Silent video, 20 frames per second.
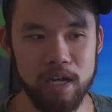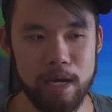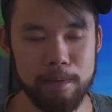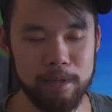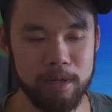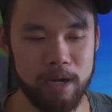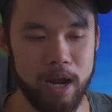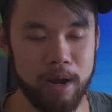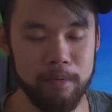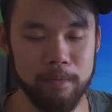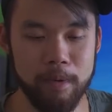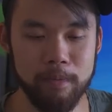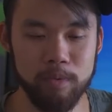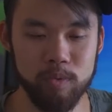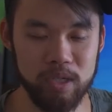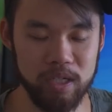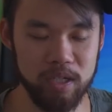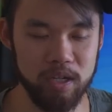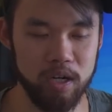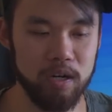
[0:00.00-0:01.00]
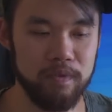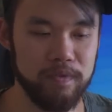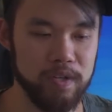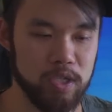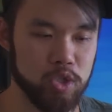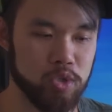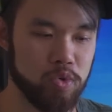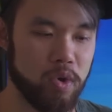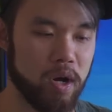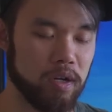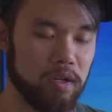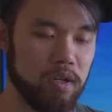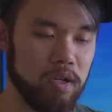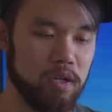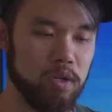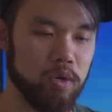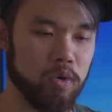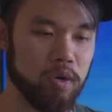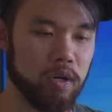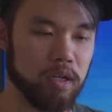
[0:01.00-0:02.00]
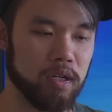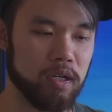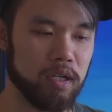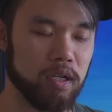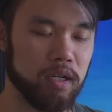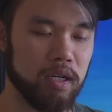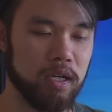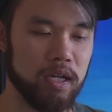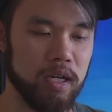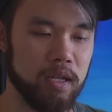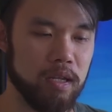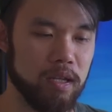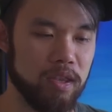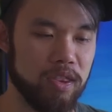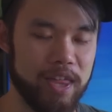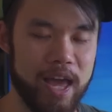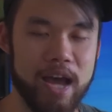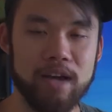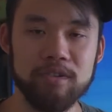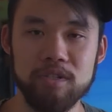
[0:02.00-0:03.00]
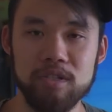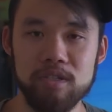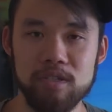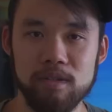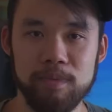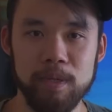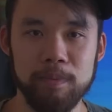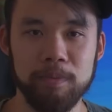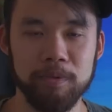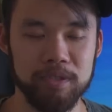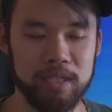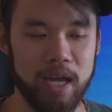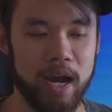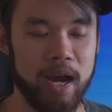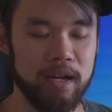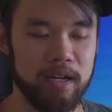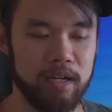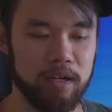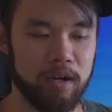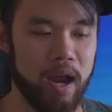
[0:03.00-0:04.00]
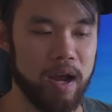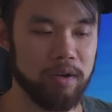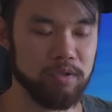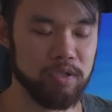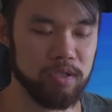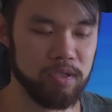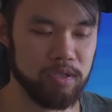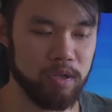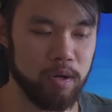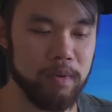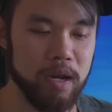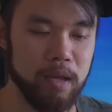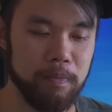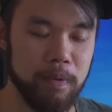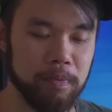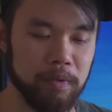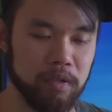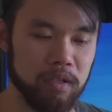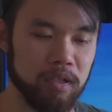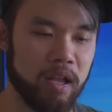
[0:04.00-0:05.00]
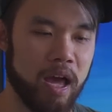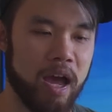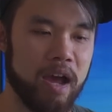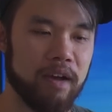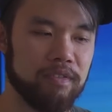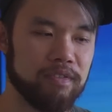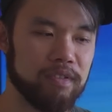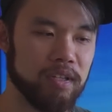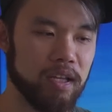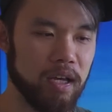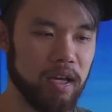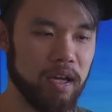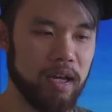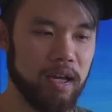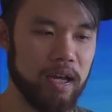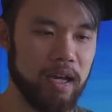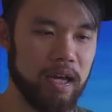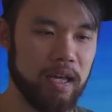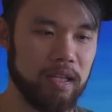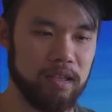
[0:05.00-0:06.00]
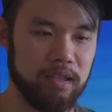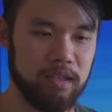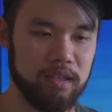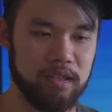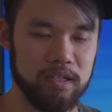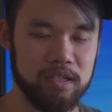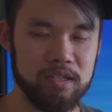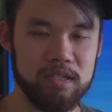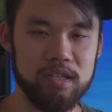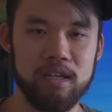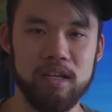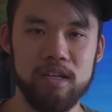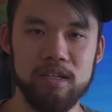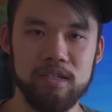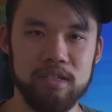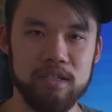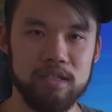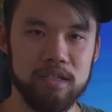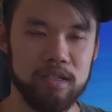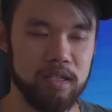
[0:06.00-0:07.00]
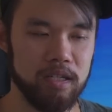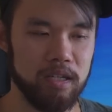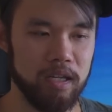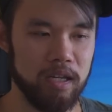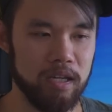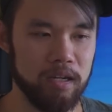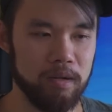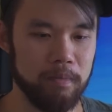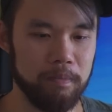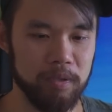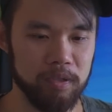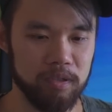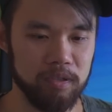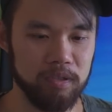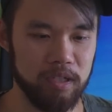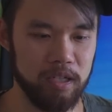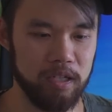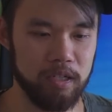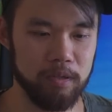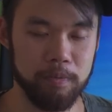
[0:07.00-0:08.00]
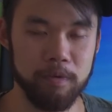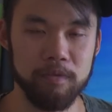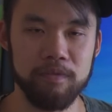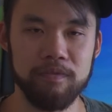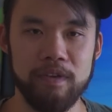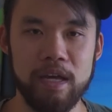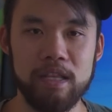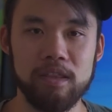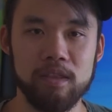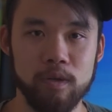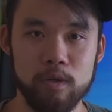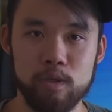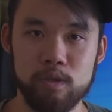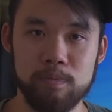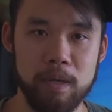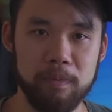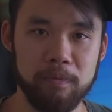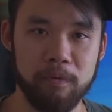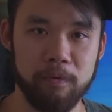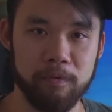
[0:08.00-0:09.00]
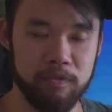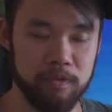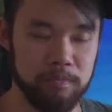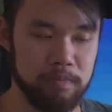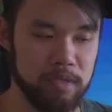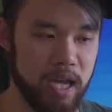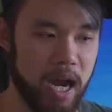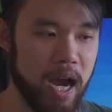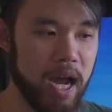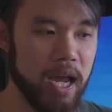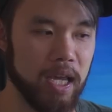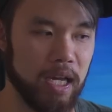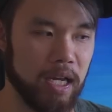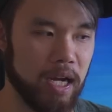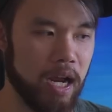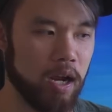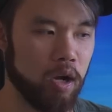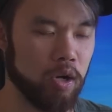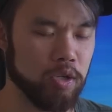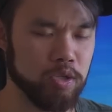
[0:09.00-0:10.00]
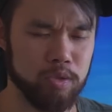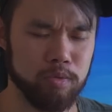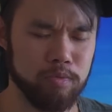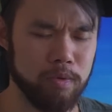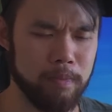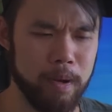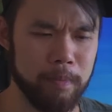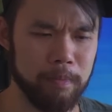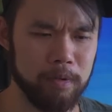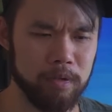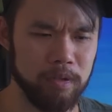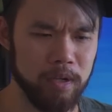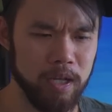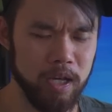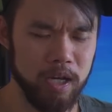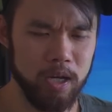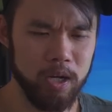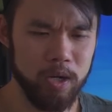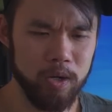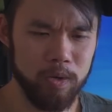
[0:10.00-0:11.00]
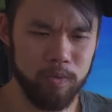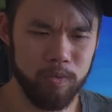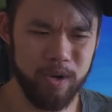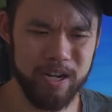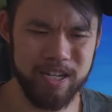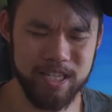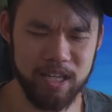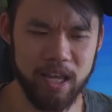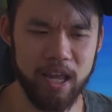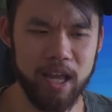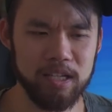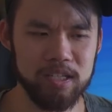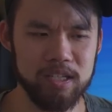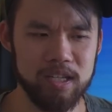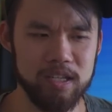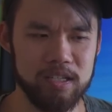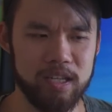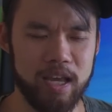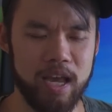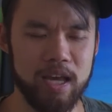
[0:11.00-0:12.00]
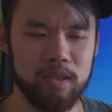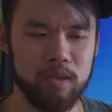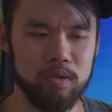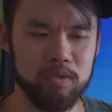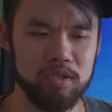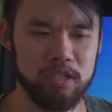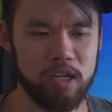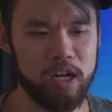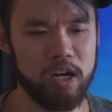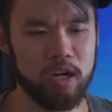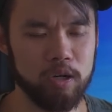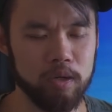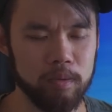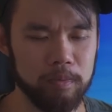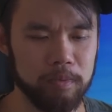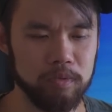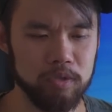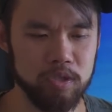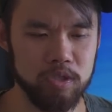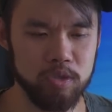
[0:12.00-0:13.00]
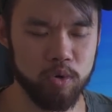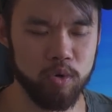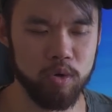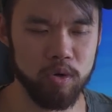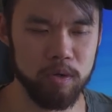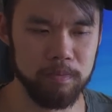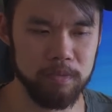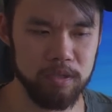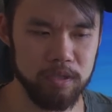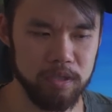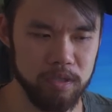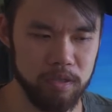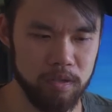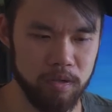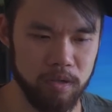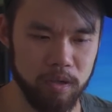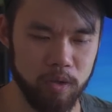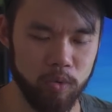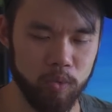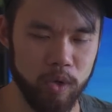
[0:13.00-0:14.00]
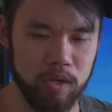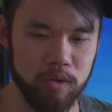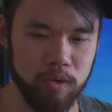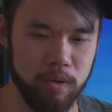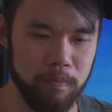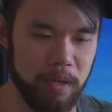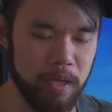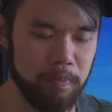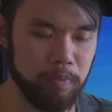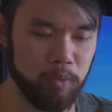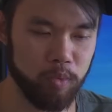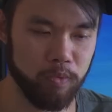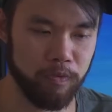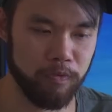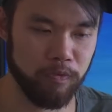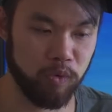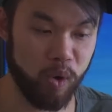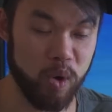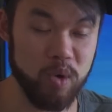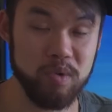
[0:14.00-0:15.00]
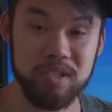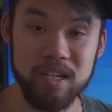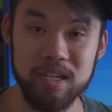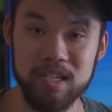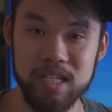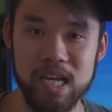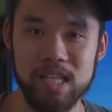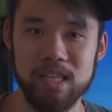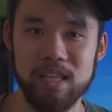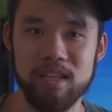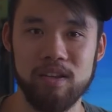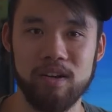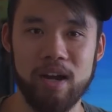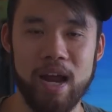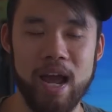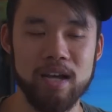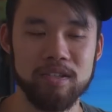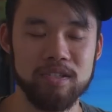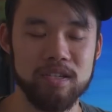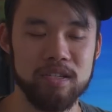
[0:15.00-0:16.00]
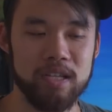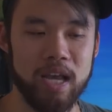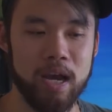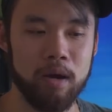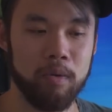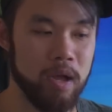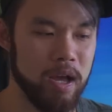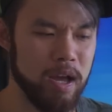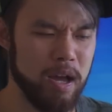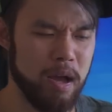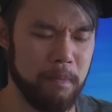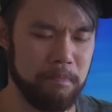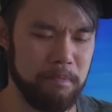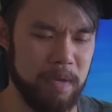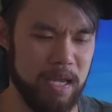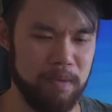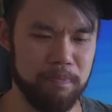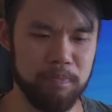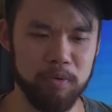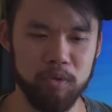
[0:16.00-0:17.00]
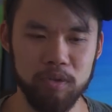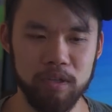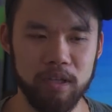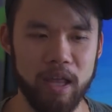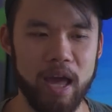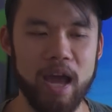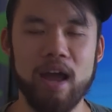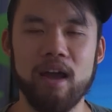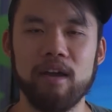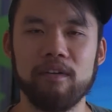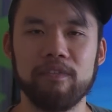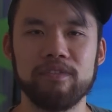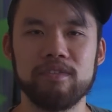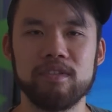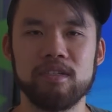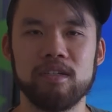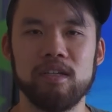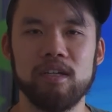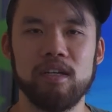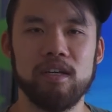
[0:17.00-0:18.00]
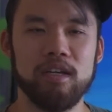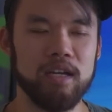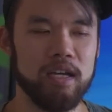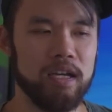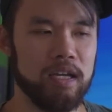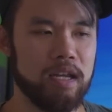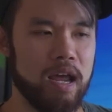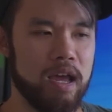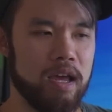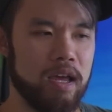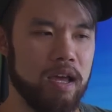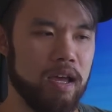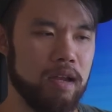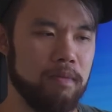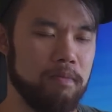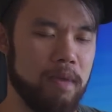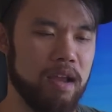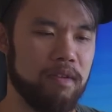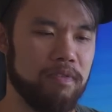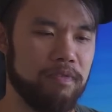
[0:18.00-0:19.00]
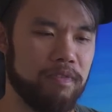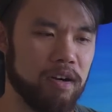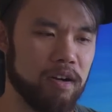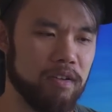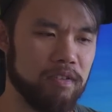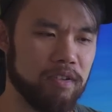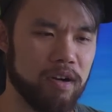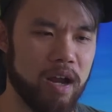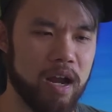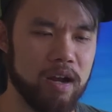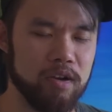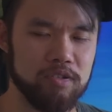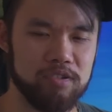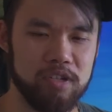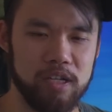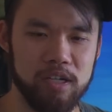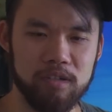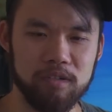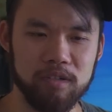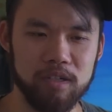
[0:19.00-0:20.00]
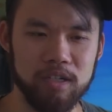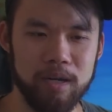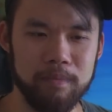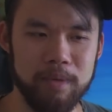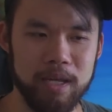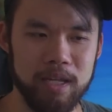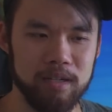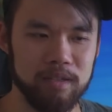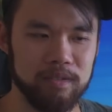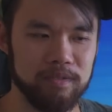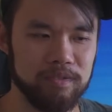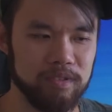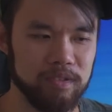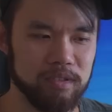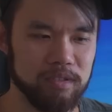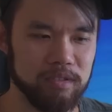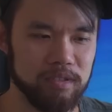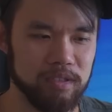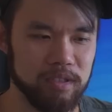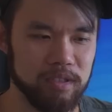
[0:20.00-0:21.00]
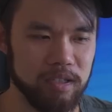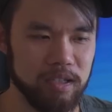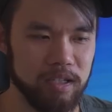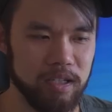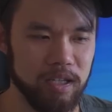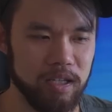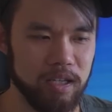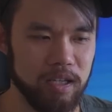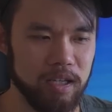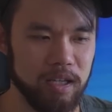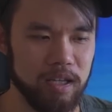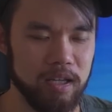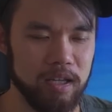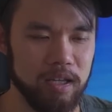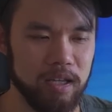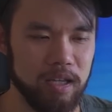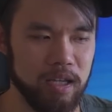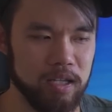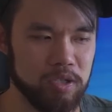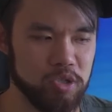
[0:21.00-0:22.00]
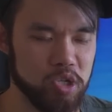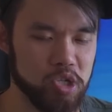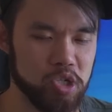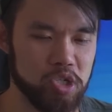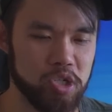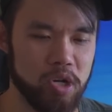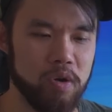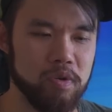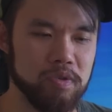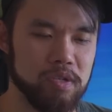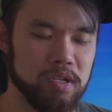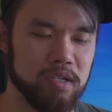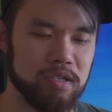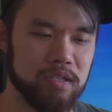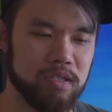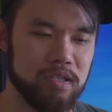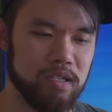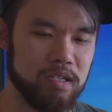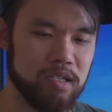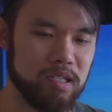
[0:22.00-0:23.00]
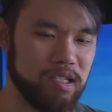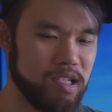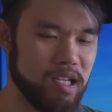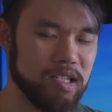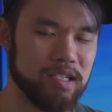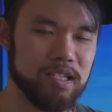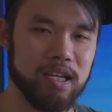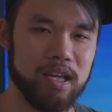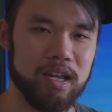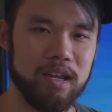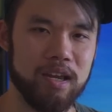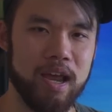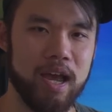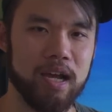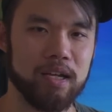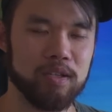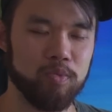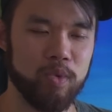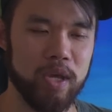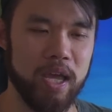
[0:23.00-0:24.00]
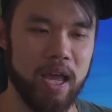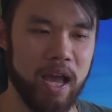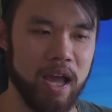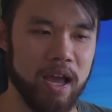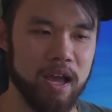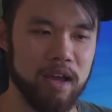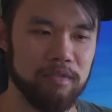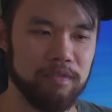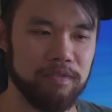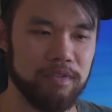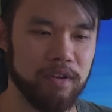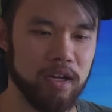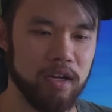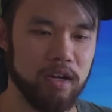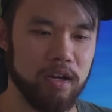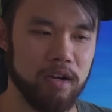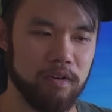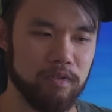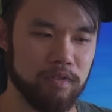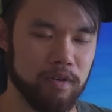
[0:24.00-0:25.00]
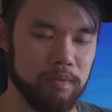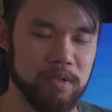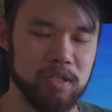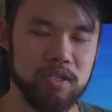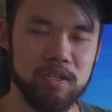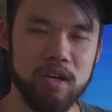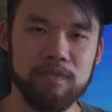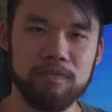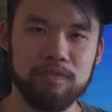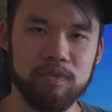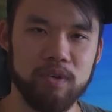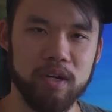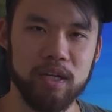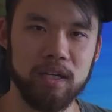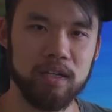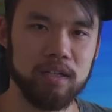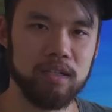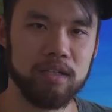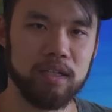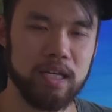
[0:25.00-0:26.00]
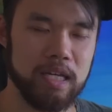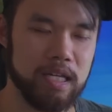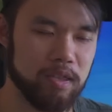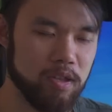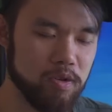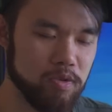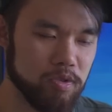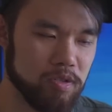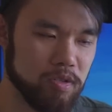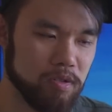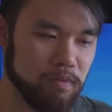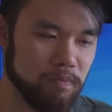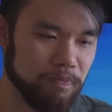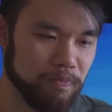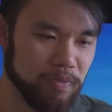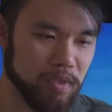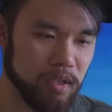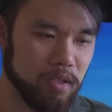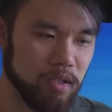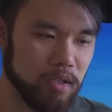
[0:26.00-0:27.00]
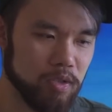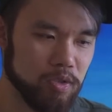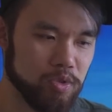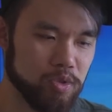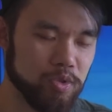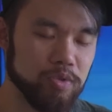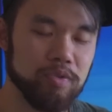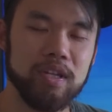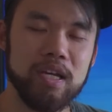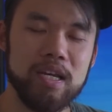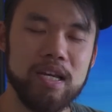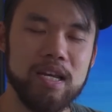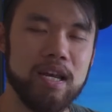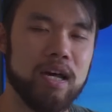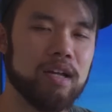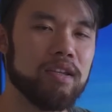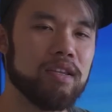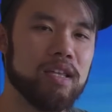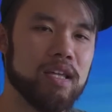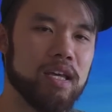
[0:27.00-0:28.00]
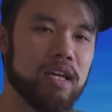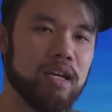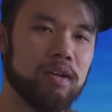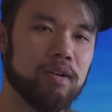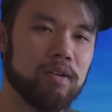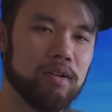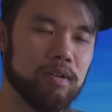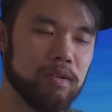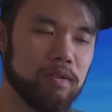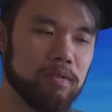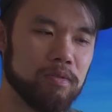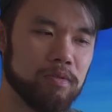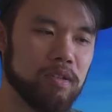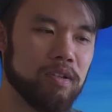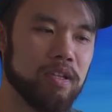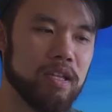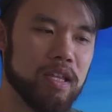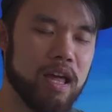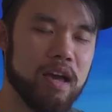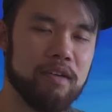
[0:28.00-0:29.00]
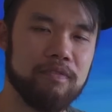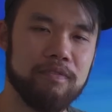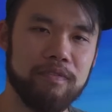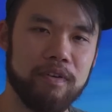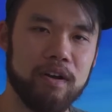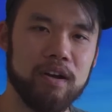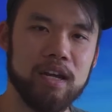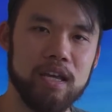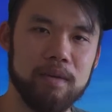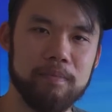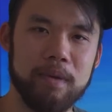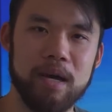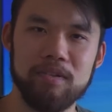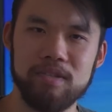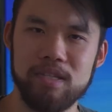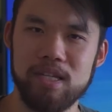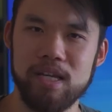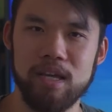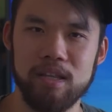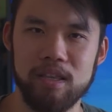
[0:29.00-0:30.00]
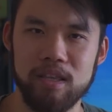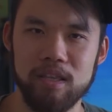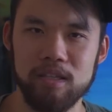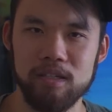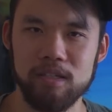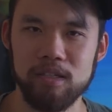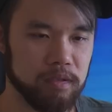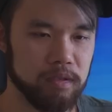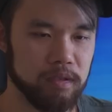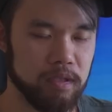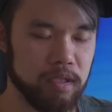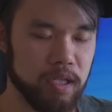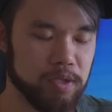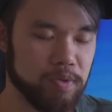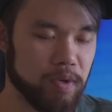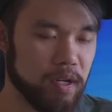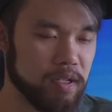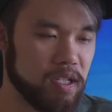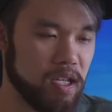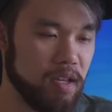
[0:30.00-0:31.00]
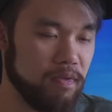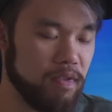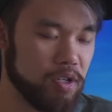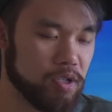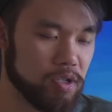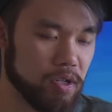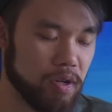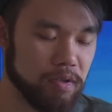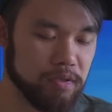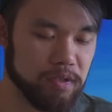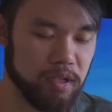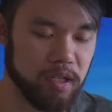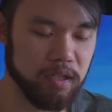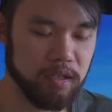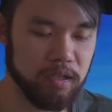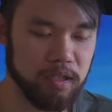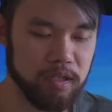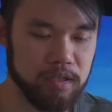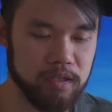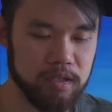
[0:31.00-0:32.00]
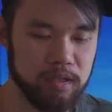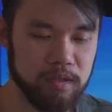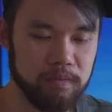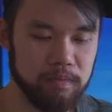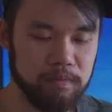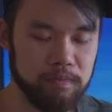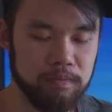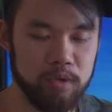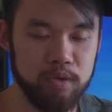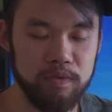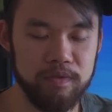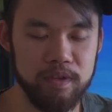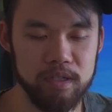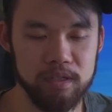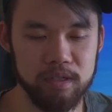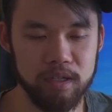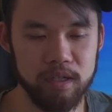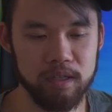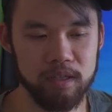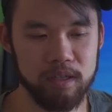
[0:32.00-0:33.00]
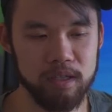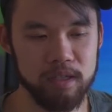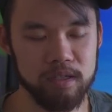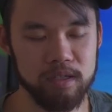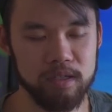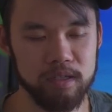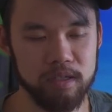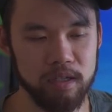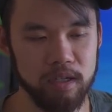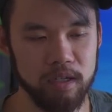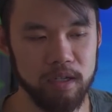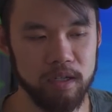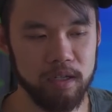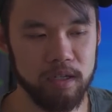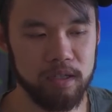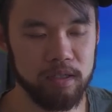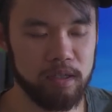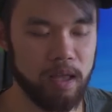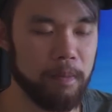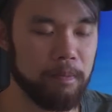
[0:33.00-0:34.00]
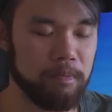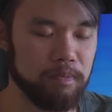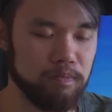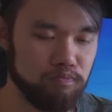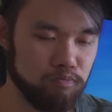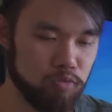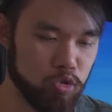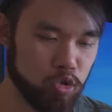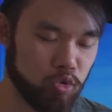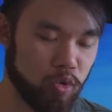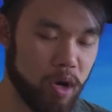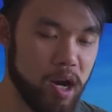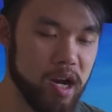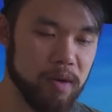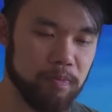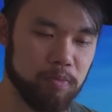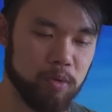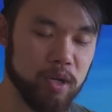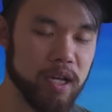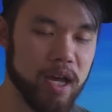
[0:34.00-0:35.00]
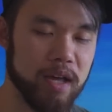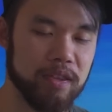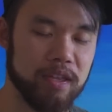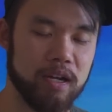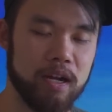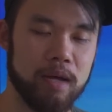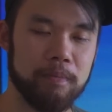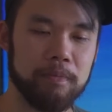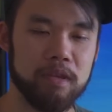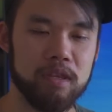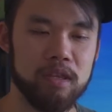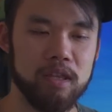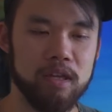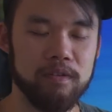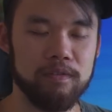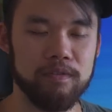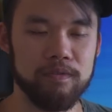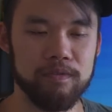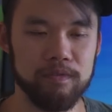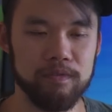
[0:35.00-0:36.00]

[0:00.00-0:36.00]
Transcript: I mean, I remember when COVID struck New York and thousands of people died here, how so many people laughed at the city's inability to prevent those people from dying. And I also remember when Texas had those terrible storms during the winter and people froze to death in their houses, how people laughed and, and made fun of their energy grid. I mean, it, it just shows us this disconnect we have from suffering. Like there's truly nothing really that funny about death. And that's why TV shows like this and movies like this that try to bring out that empathy,